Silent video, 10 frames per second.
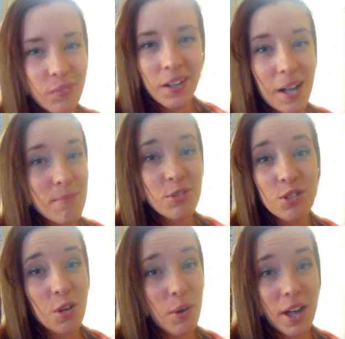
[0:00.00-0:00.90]
Neato. I'm
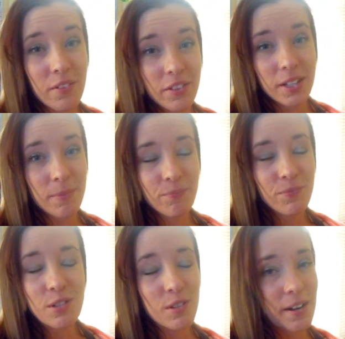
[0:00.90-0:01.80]
so healthy.
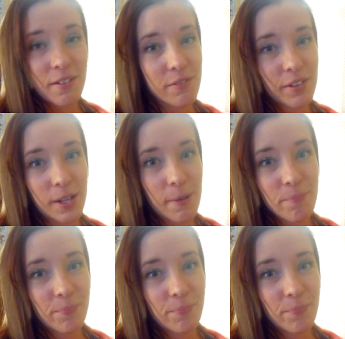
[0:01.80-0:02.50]
It's not even funny.